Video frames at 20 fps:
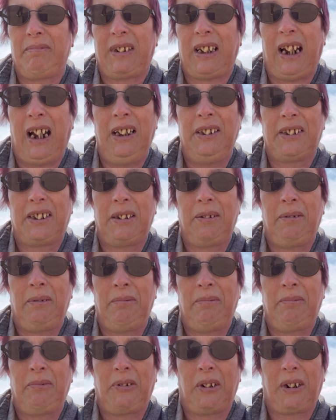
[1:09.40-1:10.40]
council,
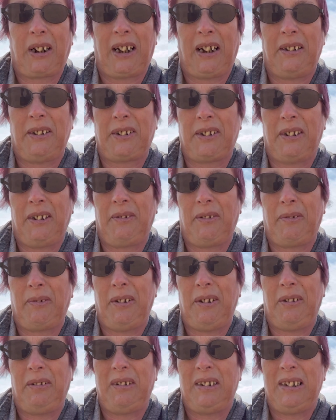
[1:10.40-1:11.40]
I'm going to have
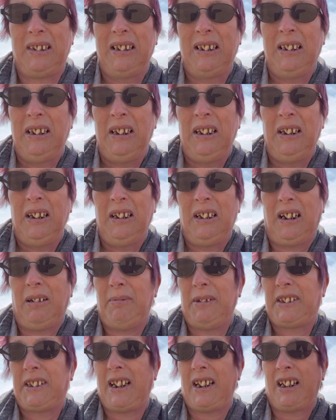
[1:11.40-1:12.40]
to I'll
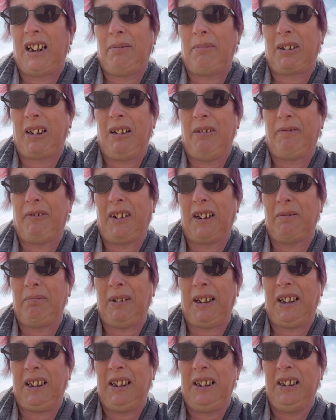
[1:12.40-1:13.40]
be setting up a
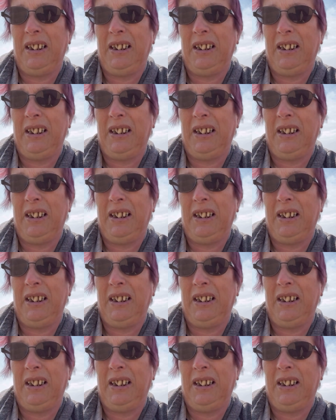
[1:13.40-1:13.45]
GoFundMe